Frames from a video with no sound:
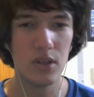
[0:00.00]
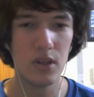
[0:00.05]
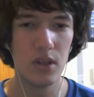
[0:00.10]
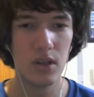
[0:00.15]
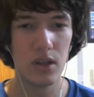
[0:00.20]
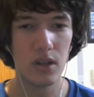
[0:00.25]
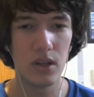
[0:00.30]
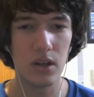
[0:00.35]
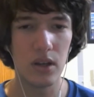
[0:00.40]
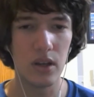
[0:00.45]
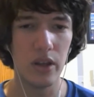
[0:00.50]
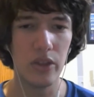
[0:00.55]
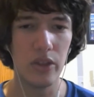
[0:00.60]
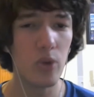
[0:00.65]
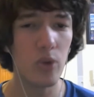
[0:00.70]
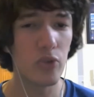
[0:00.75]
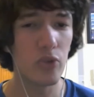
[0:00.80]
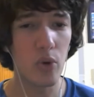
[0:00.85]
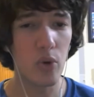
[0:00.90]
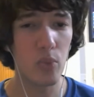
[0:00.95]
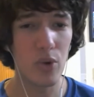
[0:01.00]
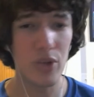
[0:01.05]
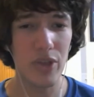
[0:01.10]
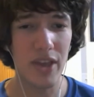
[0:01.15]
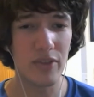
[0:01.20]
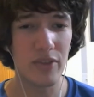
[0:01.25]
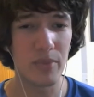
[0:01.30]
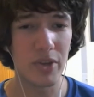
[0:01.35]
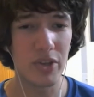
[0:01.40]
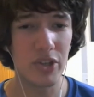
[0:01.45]
those aren't worth
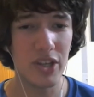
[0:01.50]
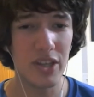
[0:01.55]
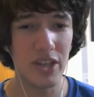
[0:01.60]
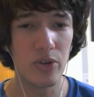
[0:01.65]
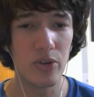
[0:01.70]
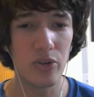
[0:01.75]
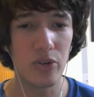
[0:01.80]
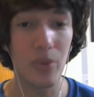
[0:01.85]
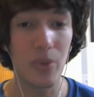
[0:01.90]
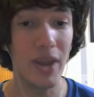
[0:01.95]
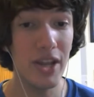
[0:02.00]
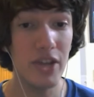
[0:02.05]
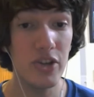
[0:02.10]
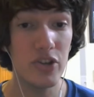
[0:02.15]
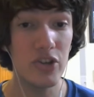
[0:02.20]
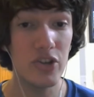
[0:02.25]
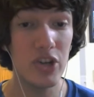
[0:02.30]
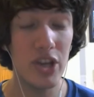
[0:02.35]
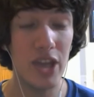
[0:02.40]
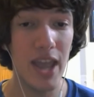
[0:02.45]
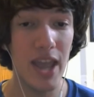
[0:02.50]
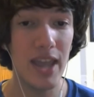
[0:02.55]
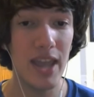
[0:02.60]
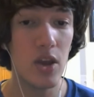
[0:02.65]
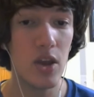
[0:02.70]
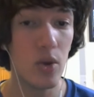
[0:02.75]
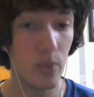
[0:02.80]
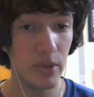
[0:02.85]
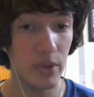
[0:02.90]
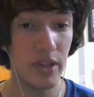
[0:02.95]
as much either. So HGA
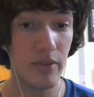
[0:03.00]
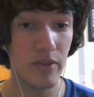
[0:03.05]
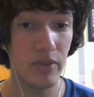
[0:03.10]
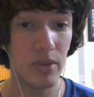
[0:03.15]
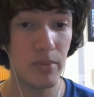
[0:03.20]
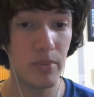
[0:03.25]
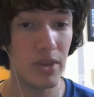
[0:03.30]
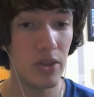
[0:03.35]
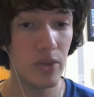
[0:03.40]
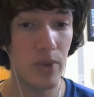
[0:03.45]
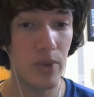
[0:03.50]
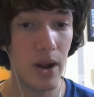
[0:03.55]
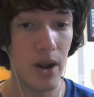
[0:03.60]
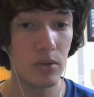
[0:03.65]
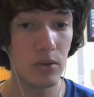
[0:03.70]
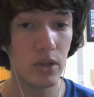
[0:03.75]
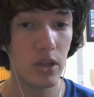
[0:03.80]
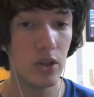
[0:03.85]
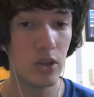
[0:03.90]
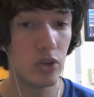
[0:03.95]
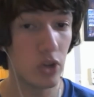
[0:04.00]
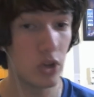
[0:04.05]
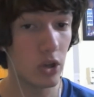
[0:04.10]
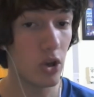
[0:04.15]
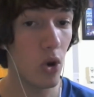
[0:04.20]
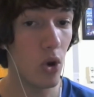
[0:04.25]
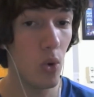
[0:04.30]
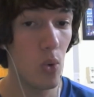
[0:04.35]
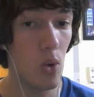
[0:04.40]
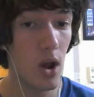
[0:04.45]
would definitely be the route to
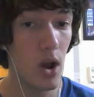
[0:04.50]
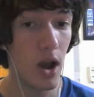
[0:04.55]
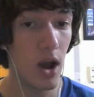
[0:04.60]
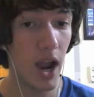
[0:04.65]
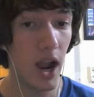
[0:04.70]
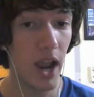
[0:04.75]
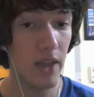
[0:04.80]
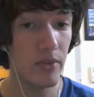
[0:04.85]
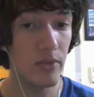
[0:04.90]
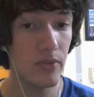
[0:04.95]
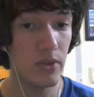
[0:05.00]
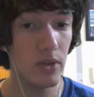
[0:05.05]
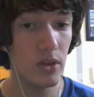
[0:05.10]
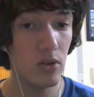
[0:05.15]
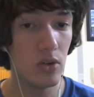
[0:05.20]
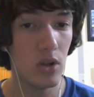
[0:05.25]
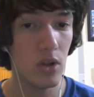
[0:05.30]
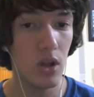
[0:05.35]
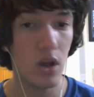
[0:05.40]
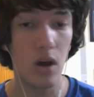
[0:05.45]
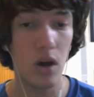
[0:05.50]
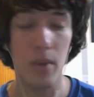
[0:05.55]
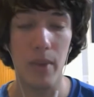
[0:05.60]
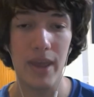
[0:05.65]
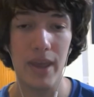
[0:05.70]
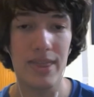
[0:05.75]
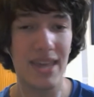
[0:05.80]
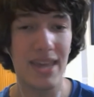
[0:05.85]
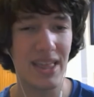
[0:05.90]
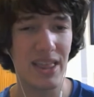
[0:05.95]
go, I feel. I
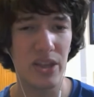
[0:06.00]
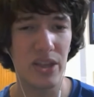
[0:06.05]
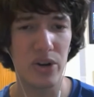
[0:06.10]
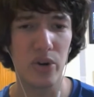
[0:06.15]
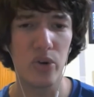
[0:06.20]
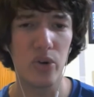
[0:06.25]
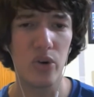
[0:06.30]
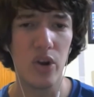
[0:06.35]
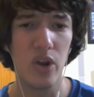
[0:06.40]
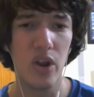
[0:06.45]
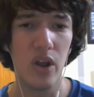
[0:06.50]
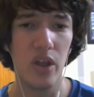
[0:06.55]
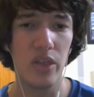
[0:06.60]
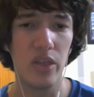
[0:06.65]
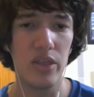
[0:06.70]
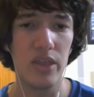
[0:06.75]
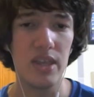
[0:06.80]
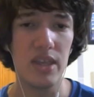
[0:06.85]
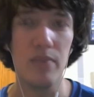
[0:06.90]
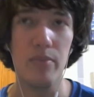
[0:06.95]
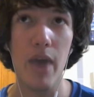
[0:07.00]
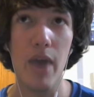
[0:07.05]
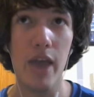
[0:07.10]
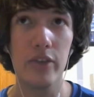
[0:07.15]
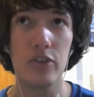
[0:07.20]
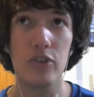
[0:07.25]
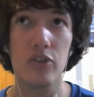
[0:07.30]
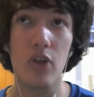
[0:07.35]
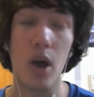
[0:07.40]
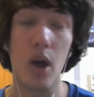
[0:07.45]
think they're the
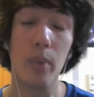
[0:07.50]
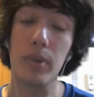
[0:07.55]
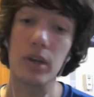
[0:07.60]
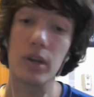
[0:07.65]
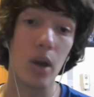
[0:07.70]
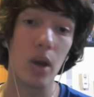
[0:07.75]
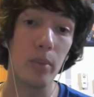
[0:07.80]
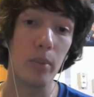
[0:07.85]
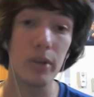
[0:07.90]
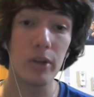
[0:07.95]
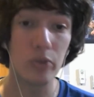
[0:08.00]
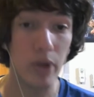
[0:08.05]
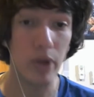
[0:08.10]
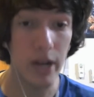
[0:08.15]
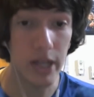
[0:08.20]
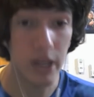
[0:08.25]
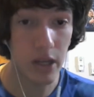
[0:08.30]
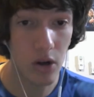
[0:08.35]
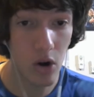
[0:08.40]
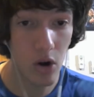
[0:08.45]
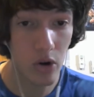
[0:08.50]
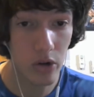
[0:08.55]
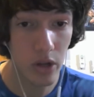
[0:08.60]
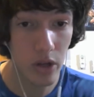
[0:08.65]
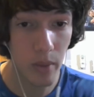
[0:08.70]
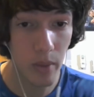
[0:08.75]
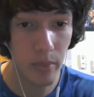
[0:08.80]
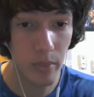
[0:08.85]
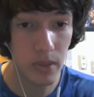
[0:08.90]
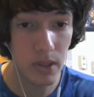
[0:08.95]
best up and coming grading card
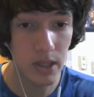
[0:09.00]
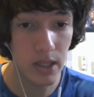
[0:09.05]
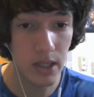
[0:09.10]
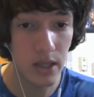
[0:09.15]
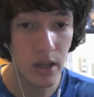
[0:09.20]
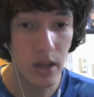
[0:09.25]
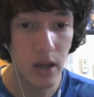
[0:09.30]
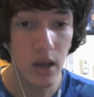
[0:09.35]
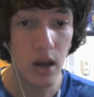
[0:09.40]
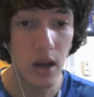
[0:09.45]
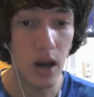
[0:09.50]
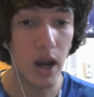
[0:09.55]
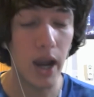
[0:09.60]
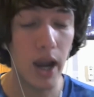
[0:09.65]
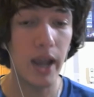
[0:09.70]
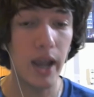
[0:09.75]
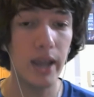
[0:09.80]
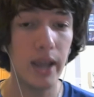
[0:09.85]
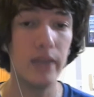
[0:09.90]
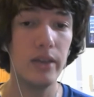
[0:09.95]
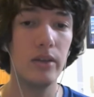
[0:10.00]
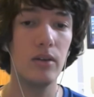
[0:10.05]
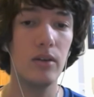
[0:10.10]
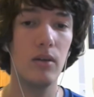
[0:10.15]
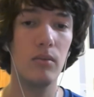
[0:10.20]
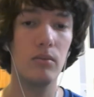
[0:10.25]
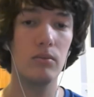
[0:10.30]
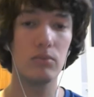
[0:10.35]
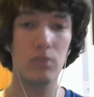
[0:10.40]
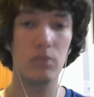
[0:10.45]
company. I
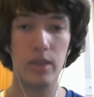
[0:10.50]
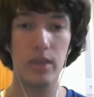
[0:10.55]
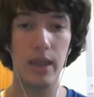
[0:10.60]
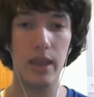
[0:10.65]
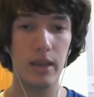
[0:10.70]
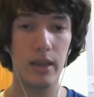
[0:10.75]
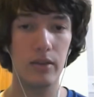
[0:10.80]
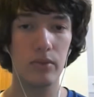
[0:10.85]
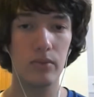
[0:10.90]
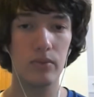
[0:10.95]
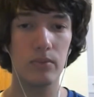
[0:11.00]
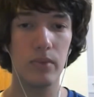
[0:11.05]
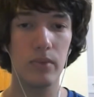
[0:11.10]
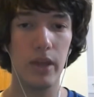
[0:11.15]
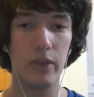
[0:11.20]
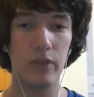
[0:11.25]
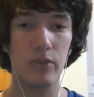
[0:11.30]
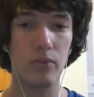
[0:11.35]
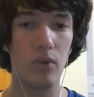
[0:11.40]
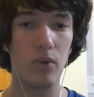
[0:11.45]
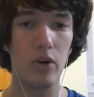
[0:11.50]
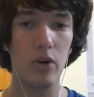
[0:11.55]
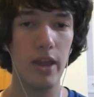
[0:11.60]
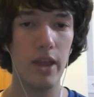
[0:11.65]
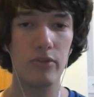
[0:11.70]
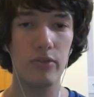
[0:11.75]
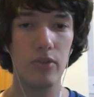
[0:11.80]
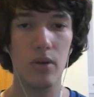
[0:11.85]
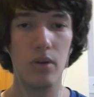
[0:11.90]
think as far as